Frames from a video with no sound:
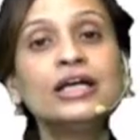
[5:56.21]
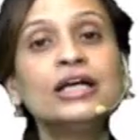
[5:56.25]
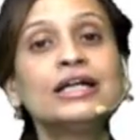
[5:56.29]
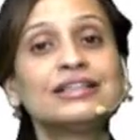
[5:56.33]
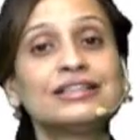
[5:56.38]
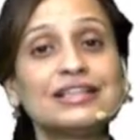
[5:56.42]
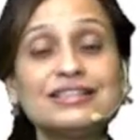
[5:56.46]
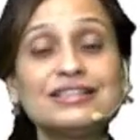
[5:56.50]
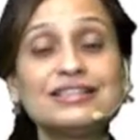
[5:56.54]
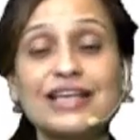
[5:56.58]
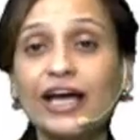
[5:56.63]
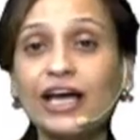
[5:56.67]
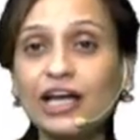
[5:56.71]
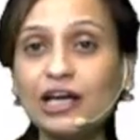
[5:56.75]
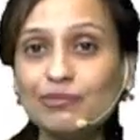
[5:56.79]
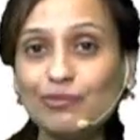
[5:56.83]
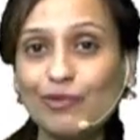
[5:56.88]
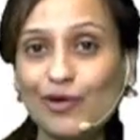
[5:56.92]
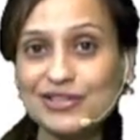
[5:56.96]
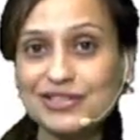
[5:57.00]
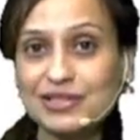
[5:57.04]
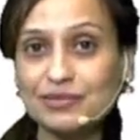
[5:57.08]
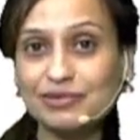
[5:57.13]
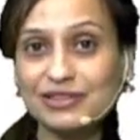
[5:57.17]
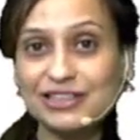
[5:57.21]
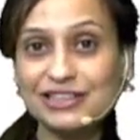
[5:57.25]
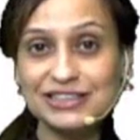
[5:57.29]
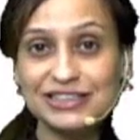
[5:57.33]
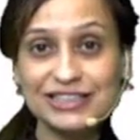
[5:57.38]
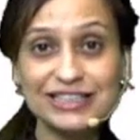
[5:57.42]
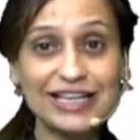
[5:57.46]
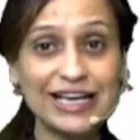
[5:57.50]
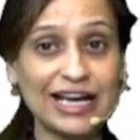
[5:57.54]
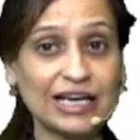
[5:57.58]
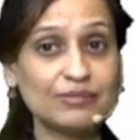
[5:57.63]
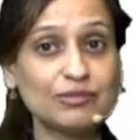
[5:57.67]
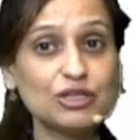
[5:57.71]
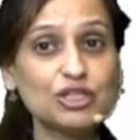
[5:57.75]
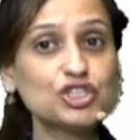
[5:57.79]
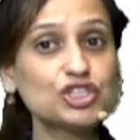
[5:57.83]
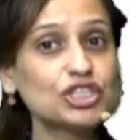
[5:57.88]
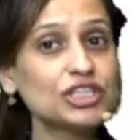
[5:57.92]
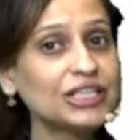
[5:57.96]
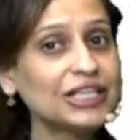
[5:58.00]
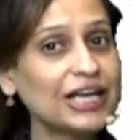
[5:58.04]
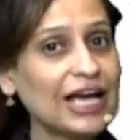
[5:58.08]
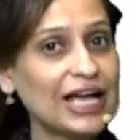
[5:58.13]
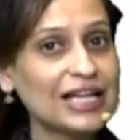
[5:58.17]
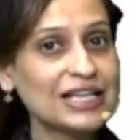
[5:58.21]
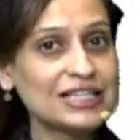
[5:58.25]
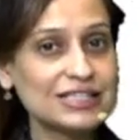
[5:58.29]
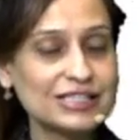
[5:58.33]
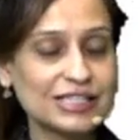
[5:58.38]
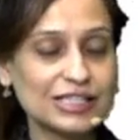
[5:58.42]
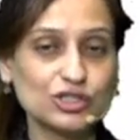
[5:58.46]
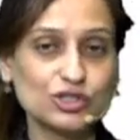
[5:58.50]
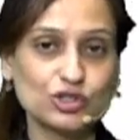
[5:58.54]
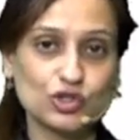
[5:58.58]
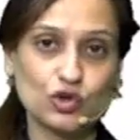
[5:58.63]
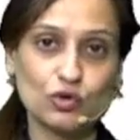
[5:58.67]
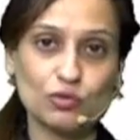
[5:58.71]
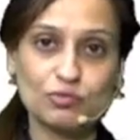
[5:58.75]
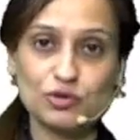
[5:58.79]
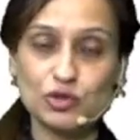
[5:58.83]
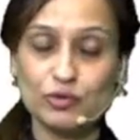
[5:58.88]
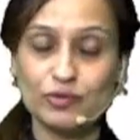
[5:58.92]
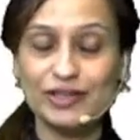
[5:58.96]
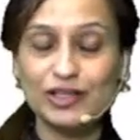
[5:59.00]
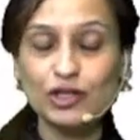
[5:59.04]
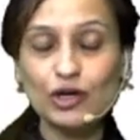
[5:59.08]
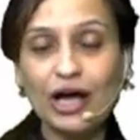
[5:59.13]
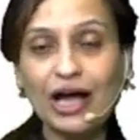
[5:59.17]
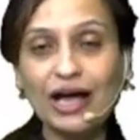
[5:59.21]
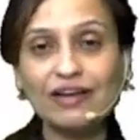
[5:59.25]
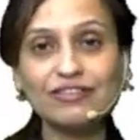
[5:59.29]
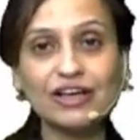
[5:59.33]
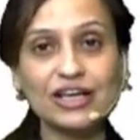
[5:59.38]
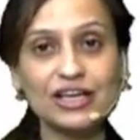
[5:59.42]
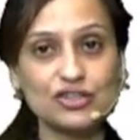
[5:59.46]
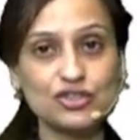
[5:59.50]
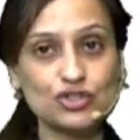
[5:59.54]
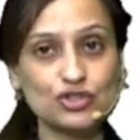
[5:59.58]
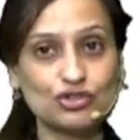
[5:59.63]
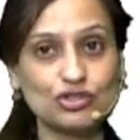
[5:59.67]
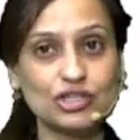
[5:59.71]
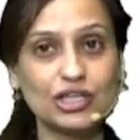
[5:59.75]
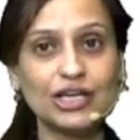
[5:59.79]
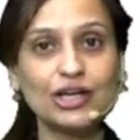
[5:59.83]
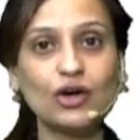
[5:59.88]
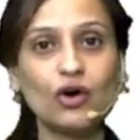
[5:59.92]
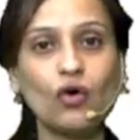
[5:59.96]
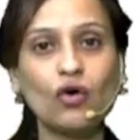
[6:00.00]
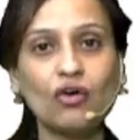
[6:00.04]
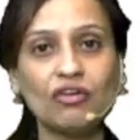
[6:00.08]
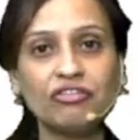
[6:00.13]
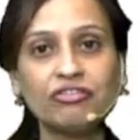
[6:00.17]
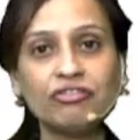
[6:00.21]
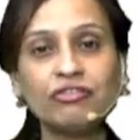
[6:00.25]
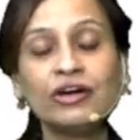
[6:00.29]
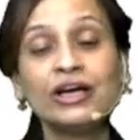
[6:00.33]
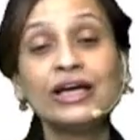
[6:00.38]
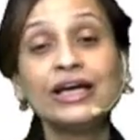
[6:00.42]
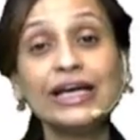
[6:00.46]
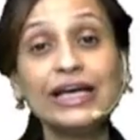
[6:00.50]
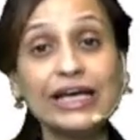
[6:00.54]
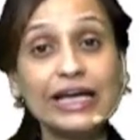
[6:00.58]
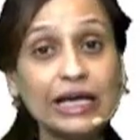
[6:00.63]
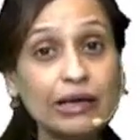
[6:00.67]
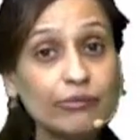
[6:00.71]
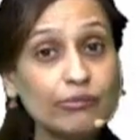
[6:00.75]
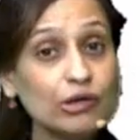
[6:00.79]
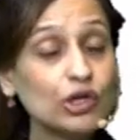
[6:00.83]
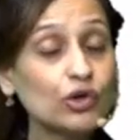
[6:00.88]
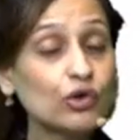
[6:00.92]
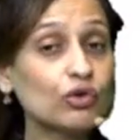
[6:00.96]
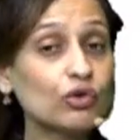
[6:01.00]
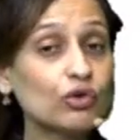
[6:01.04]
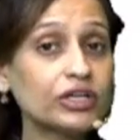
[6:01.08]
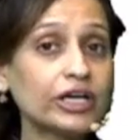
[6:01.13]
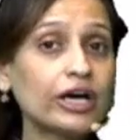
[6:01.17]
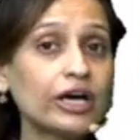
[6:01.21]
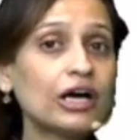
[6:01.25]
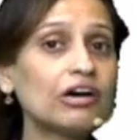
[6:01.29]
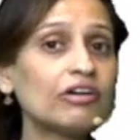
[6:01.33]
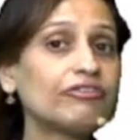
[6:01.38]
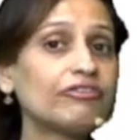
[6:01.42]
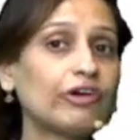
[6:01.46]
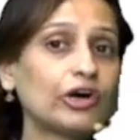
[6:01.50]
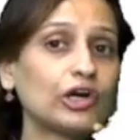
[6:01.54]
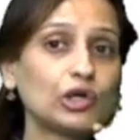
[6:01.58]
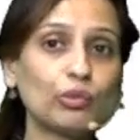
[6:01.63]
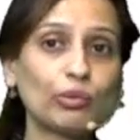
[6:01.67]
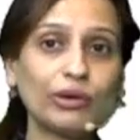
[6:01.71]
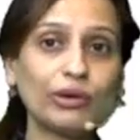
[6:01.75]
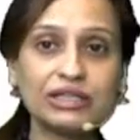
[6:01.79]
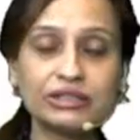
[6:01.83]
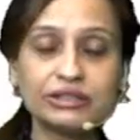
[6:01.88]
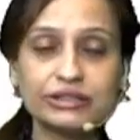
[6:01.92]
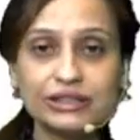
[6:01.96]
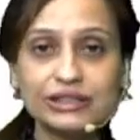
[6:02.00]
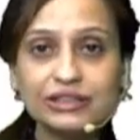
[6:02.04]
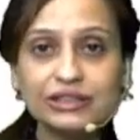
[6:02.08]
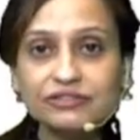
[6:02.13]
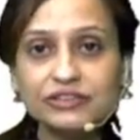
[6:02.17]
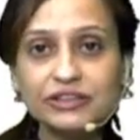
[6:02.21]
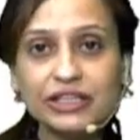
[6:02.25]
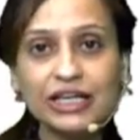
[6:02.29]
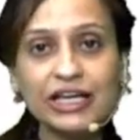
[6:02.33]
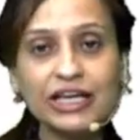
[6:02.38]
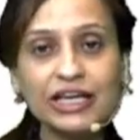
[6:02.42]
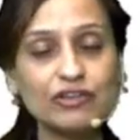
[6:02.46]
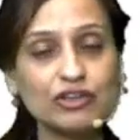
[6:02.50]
The second possibility can be Sheehan syndrome. So when you have a history of amenorrhea following delivery, we